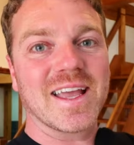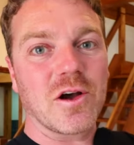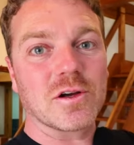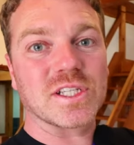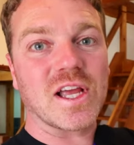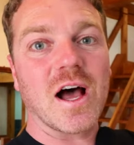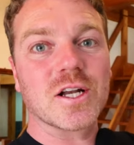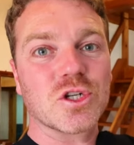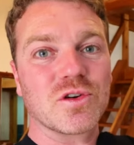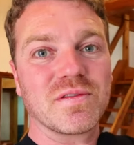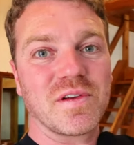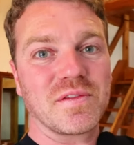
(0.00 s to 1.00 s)
It costs one
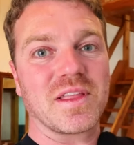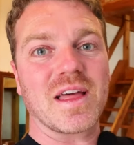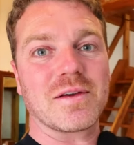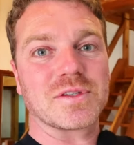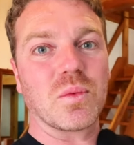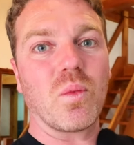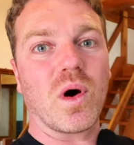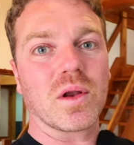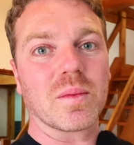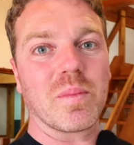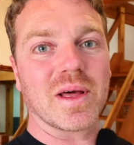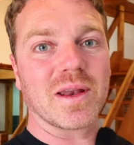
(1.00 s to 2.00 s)
hundred fifty thousand
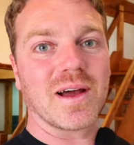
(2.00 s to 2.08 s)
won per